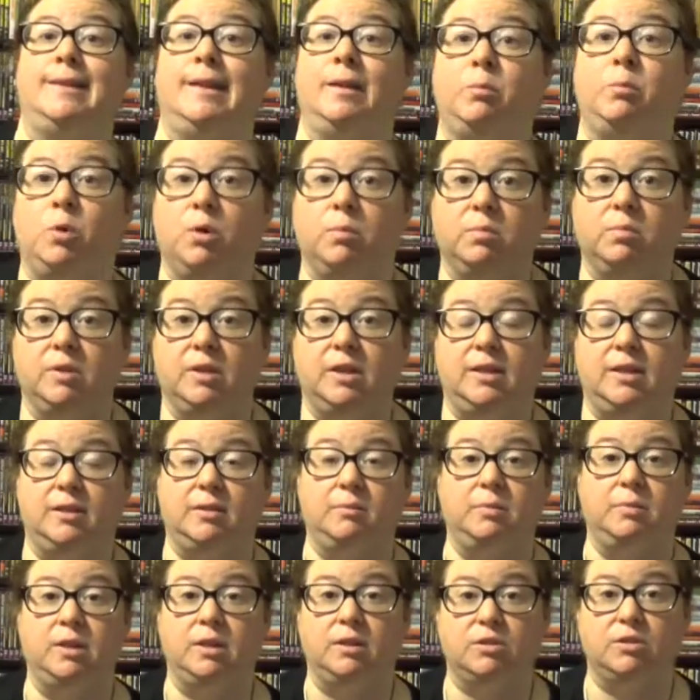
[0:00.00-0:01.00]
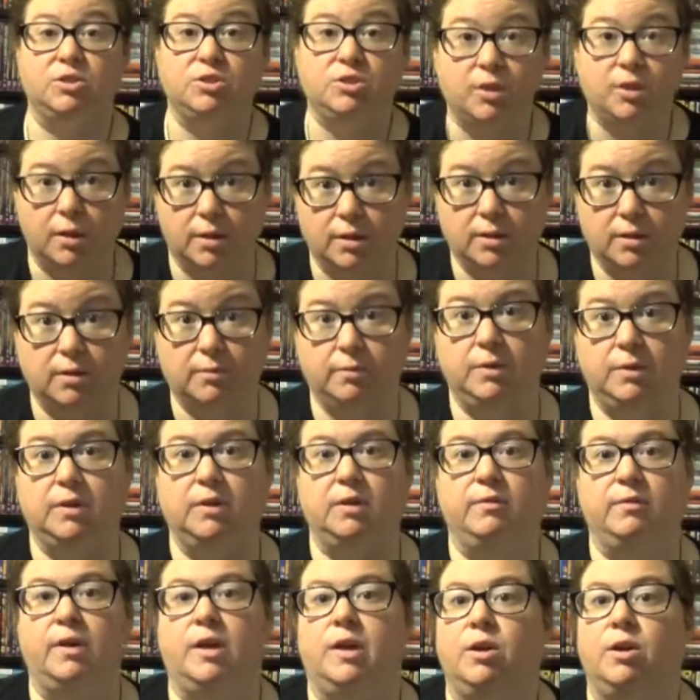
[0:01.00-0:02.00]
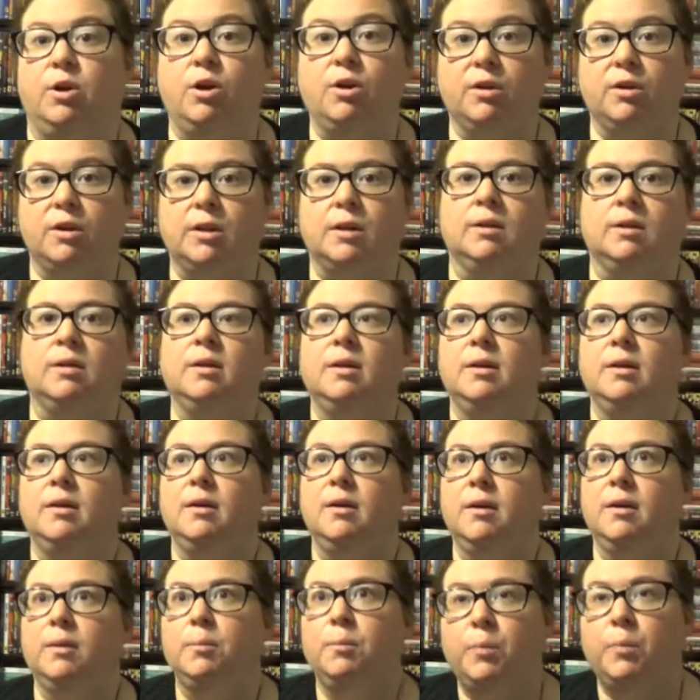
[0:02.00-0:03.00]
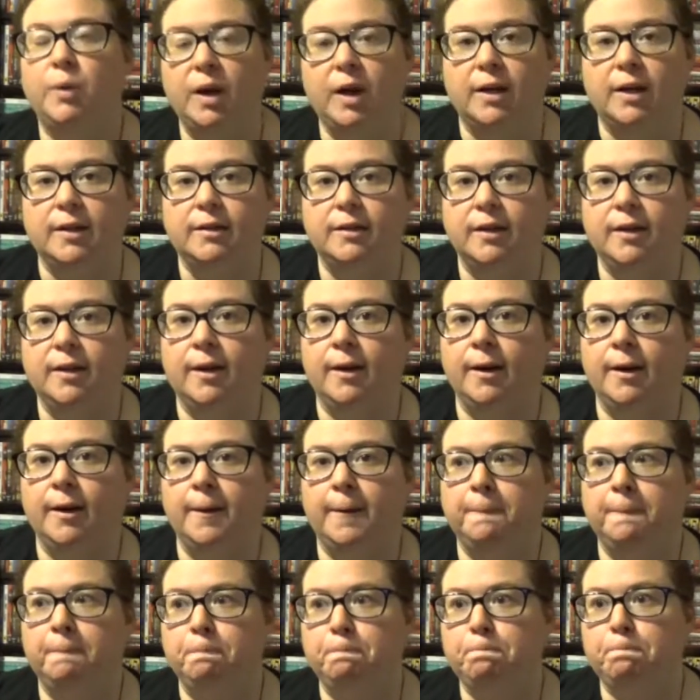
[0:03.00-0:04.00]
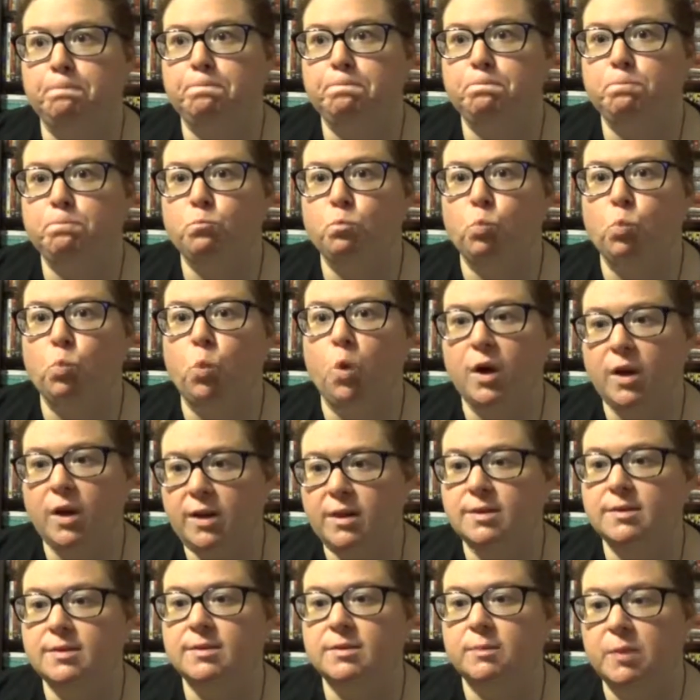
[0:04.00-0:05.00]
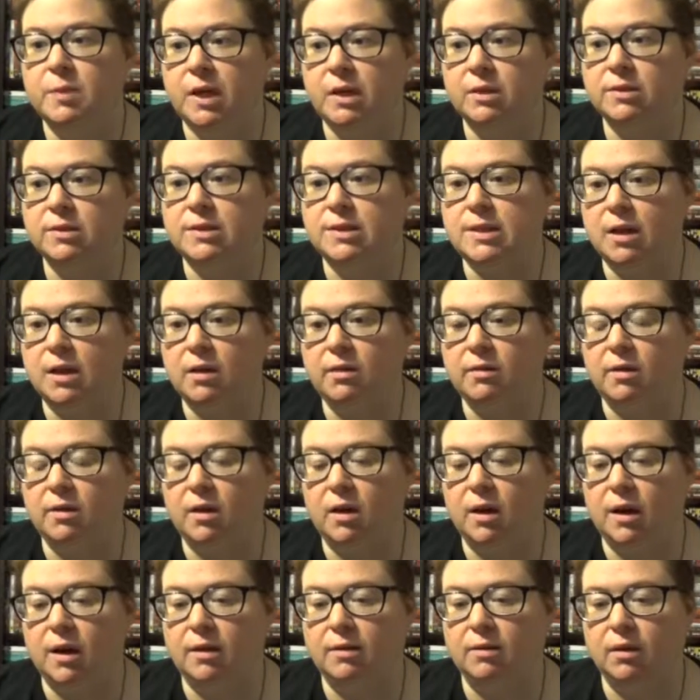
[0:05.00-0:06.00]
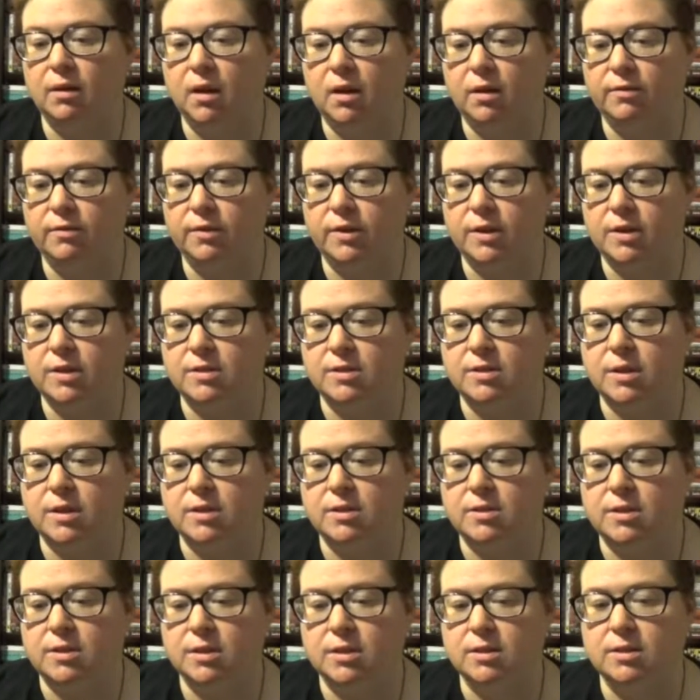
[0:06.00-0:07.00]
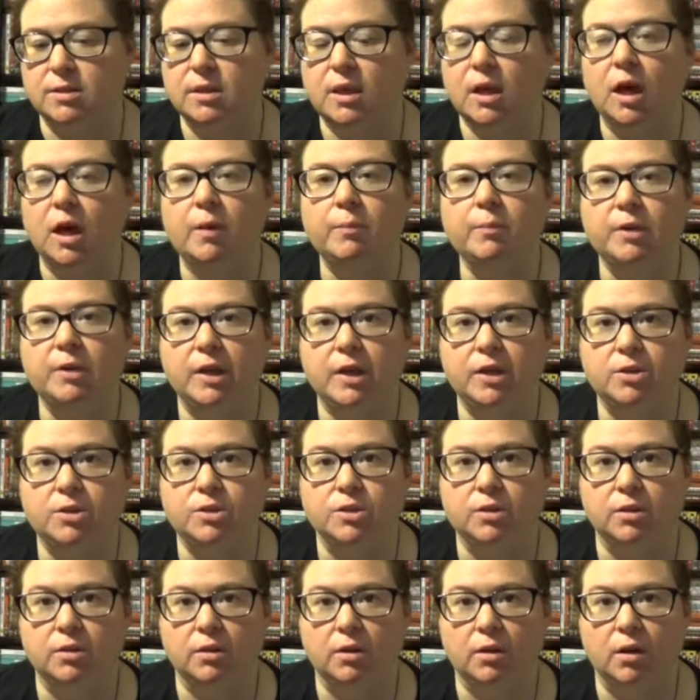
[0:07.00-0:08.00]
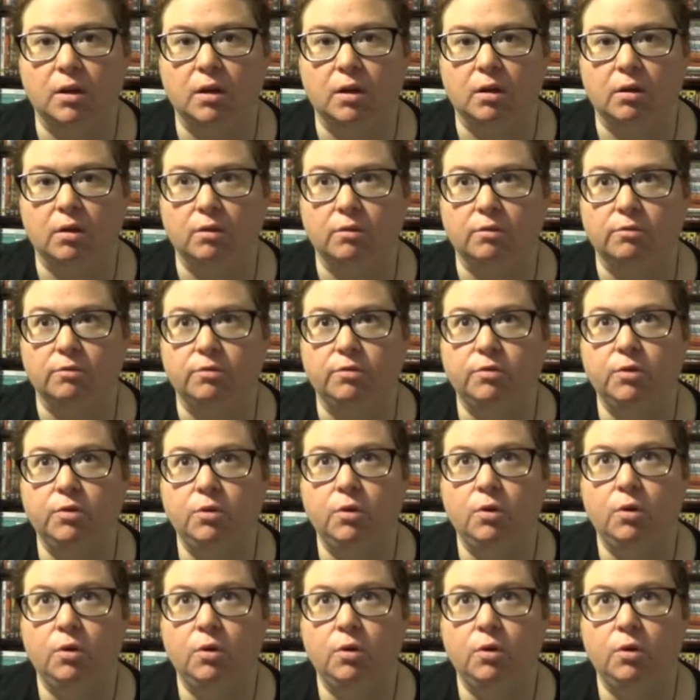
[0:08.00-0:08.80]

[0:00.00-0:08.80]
get more bleak than being stuck in the middle of Antarctica. But what is about Day that I love is it's this combination of